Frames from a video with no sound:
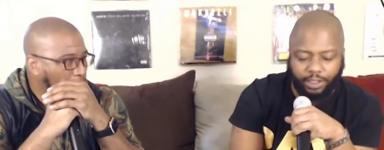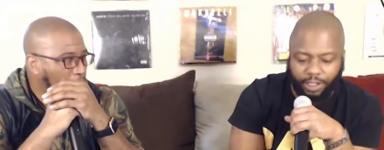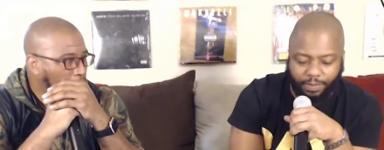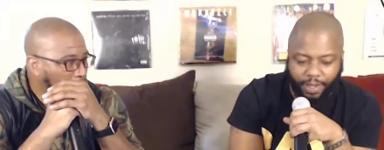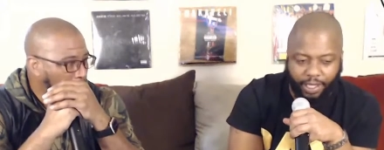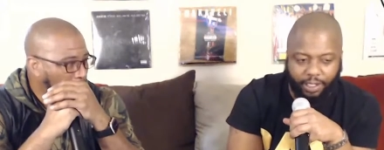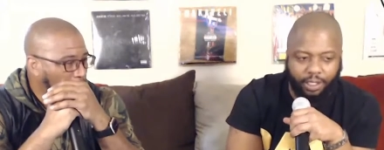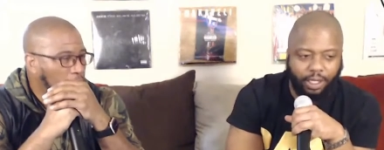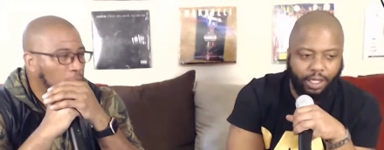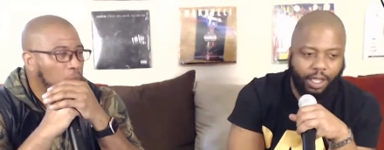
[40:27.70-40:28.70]
Speaker 1: the debate.
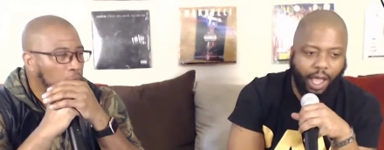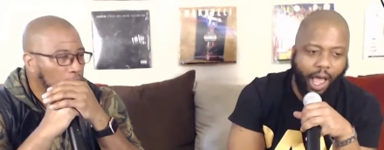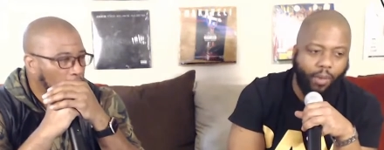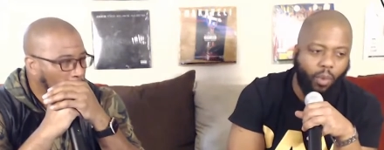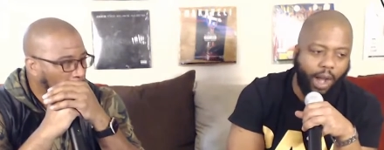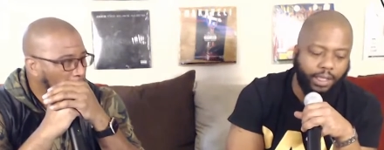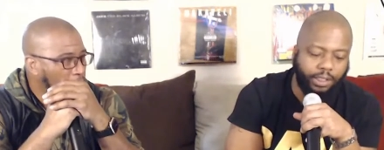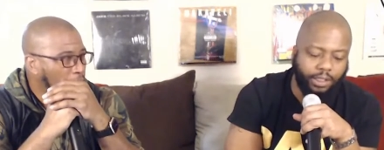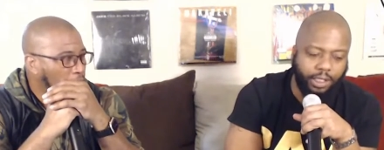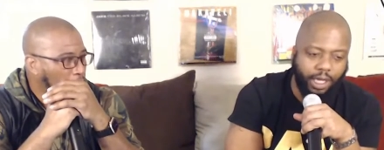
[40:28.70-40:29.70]
I'm
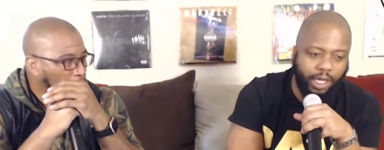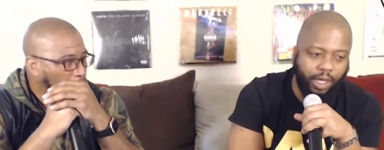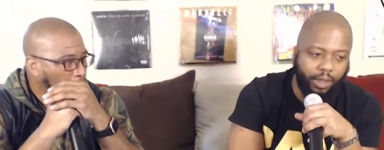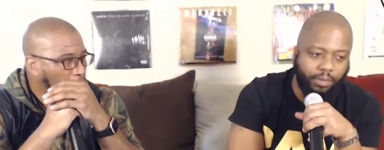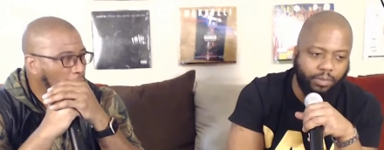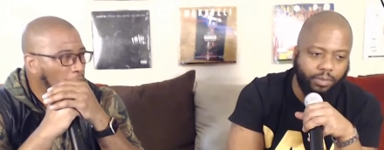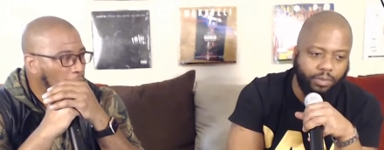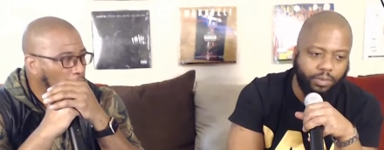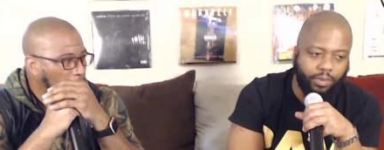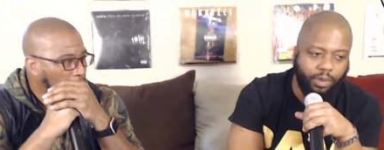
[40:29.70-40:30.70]
watching um,
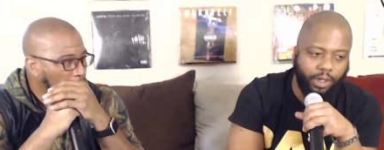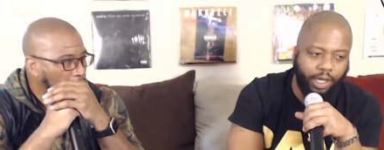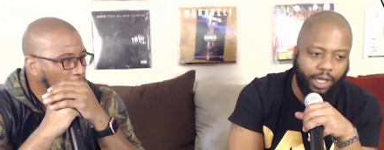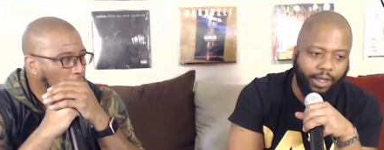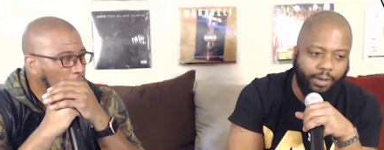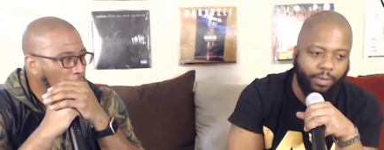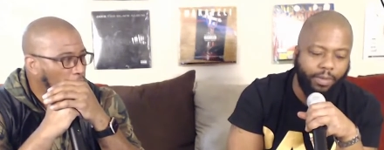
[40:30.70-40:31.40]
uh,